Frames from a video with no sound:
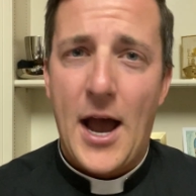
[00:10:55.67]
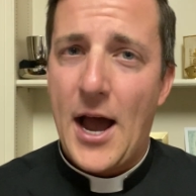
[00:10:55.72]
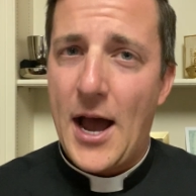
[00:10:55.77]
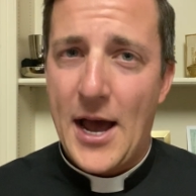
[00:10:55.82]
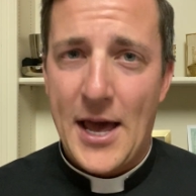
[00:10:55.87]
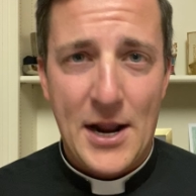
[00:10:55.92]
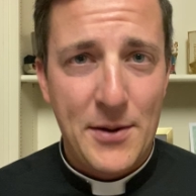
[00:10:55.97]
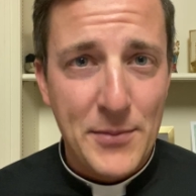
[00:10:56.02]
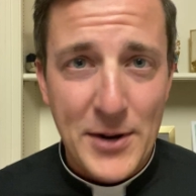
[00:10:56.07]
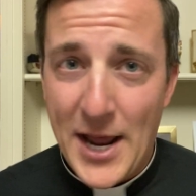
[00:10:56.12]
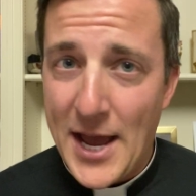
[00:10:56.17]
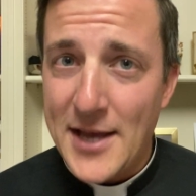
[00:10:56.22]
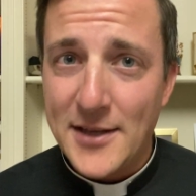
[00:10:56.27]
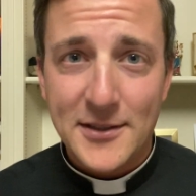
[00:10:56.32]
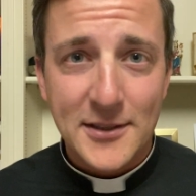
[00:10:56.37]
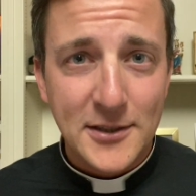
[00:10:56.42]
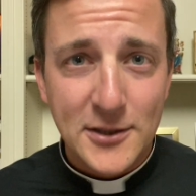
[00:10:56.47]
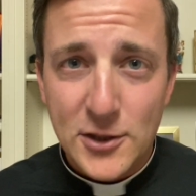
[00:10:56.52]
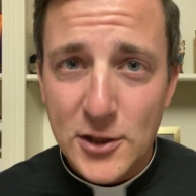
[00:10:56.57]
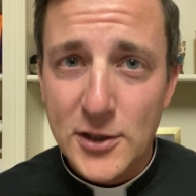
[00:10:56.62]
And I've been
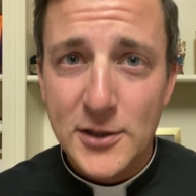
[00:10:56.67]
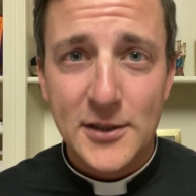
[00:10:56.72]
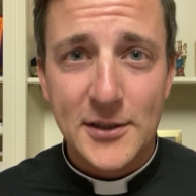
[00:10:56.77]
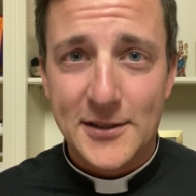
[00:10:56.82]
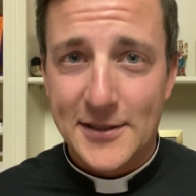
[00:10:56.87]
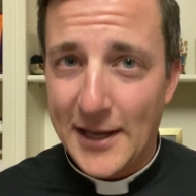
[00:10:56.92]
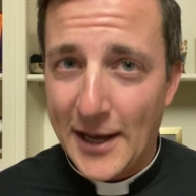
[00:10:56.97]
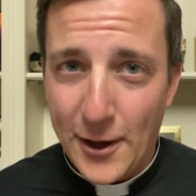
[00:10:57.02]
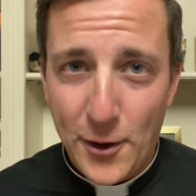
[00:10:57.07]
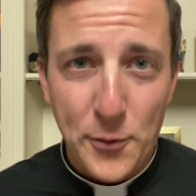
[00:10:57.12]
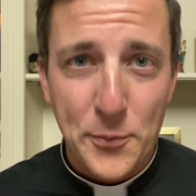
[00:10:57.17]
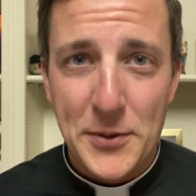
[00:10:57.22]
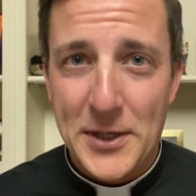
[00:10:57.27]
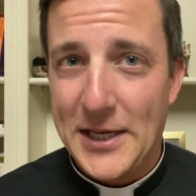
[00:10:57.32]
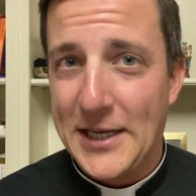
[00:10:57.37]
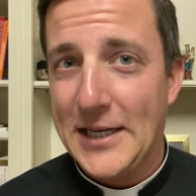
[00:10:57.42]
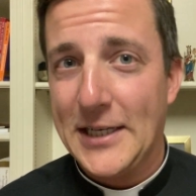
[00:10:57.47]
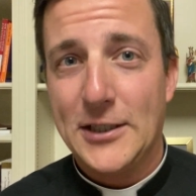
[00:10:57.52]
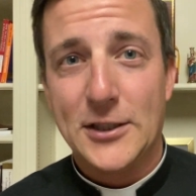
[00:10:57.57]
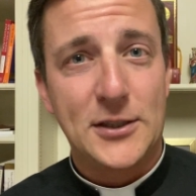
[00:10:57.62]
asking Jesus to help me, and
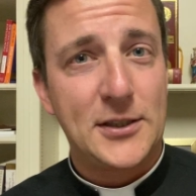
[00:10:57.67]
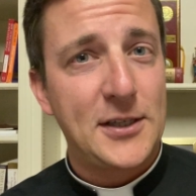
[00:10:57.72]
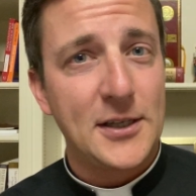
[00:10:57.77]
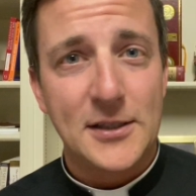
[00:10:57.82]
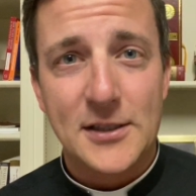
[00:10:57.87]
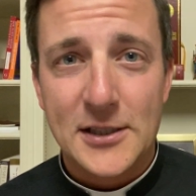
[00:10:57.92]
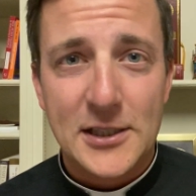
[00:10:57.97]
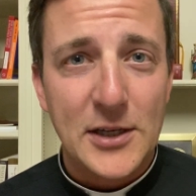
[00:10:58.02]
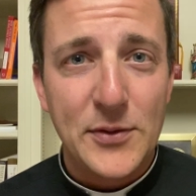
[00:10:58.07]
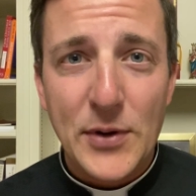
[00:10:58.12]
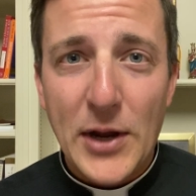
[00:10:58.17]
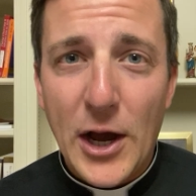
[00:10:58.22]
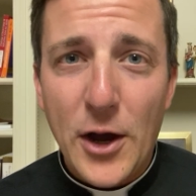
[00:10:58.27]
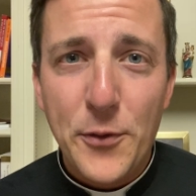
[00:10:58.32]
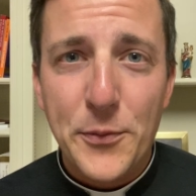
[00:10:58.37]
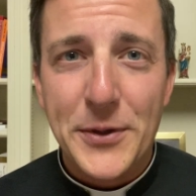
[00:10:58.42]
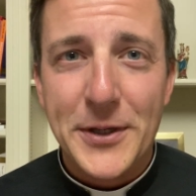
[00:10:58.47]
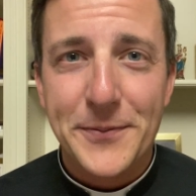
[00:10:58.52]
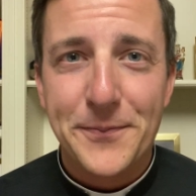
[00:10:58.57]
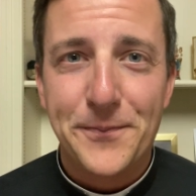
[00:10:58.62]
he just doesn't seem to help
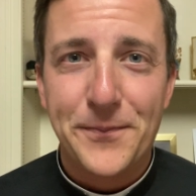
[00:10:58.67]
me.